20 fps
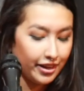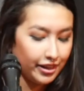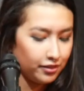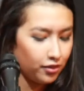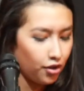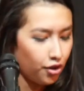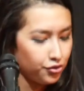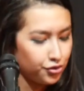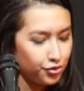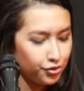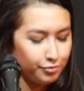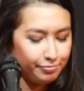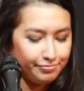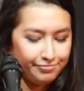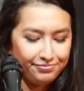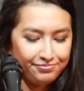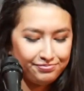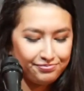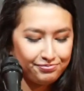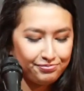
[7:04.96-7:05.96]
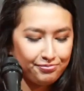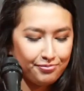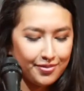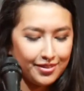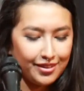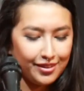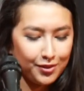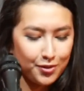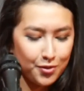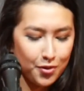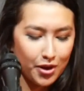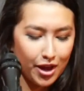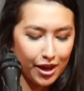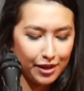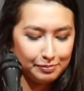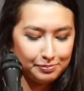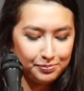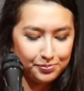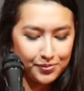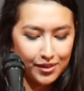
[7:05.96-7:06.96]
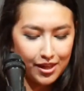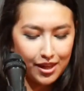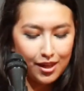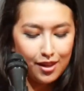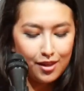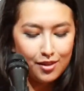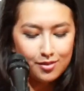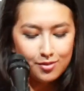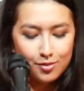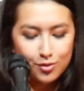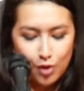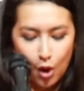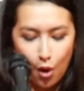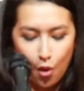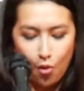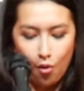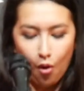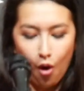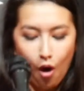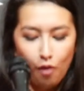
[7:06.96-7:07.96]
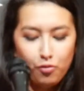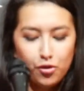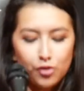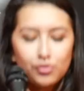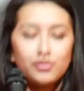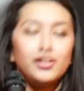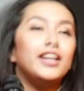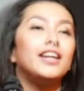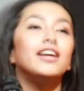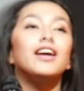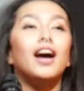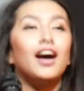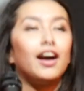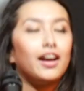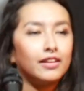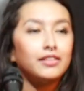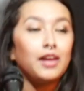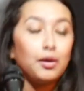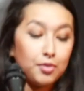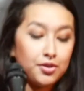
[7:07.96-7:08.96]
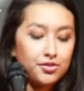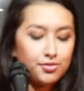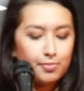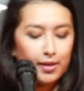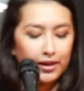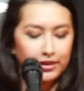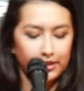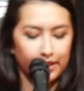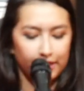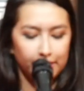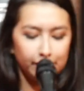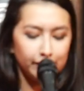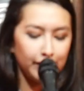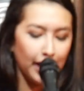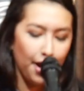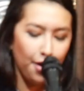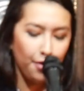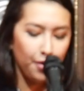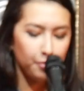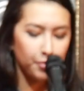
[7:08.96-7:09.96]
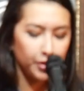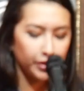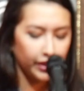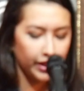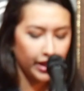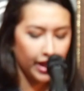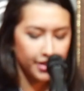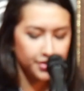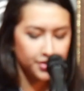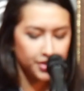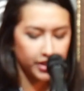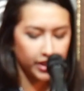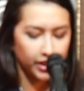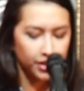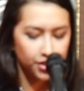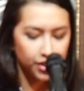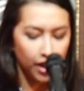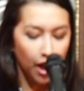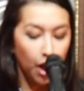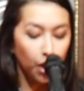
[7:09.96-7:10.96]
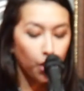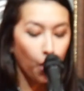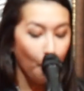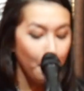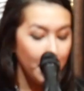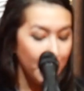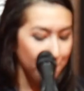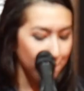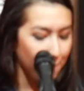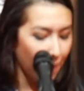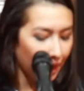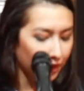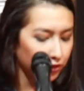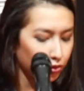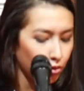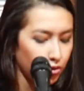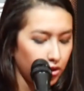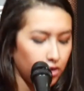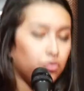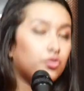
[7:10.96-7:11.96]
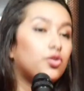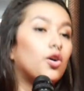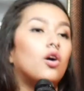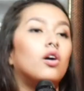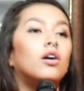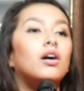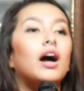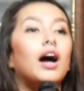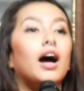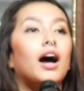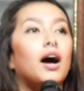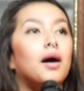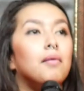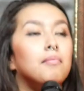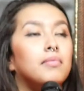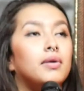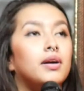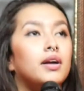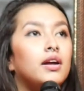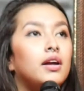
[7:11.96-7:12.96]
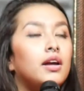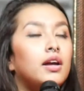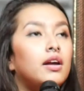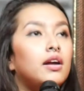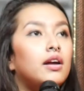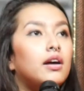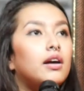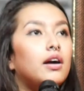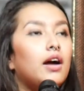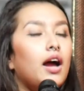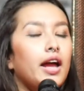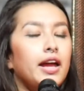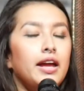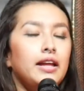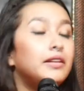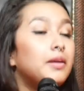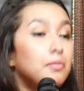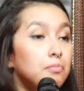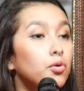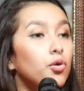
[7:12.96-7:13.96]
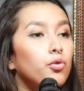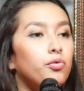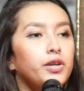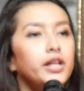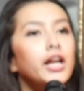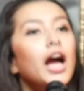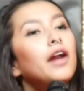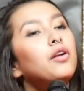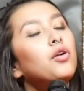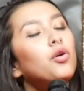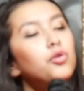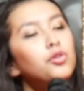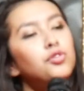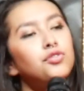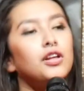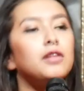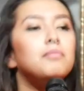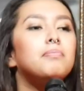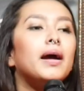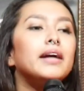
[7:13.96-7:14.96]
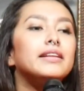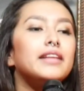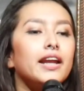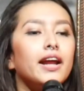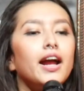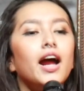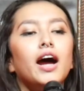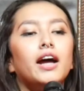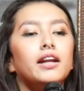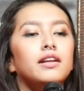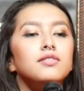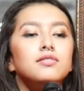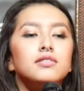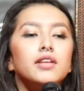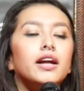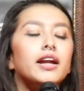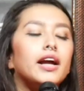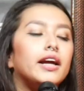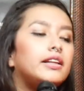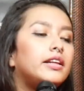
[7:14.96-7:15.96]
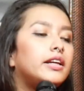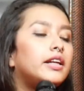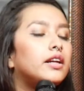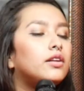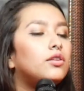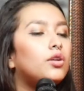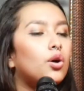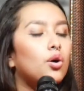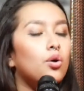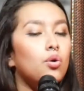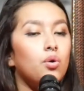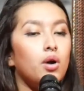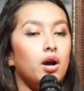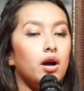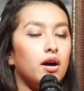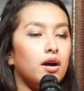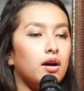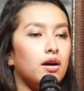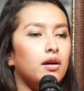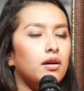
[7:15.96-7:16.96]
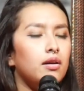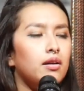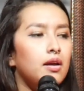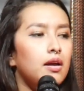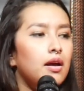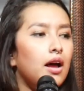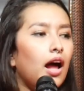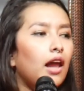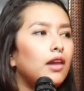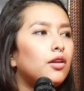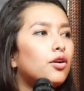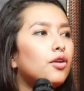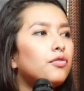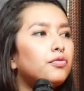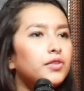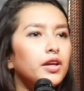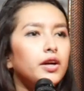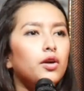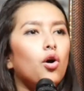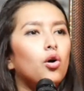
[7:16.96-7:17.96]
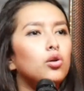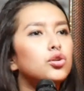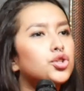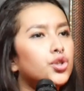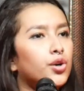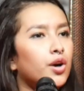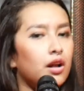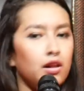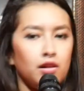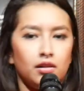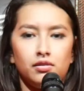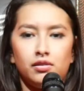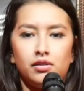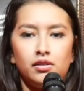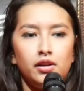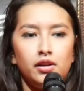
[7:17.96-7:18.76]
got lost. Okay. So obviously that was back then. Now everything has changed. Coming back to the song and the movie, another setback that I had is that I didn't know a lot of the cultural